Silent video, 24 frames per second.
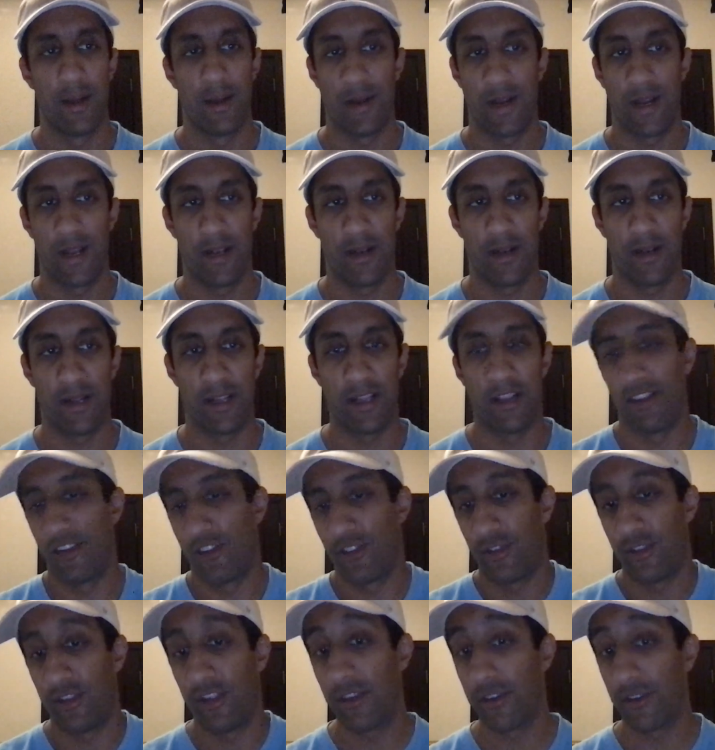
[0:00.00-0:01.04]
And again,
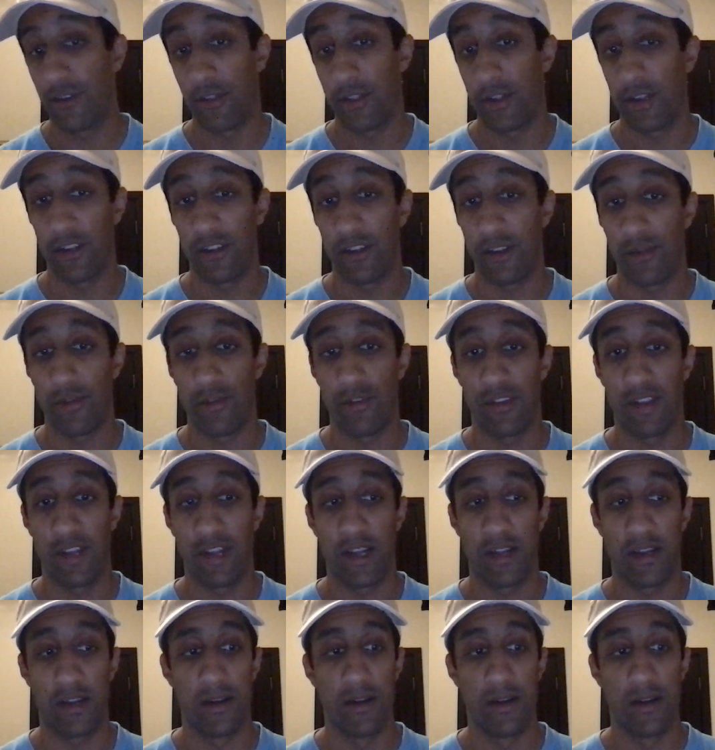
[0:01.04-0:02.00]
these are things that will take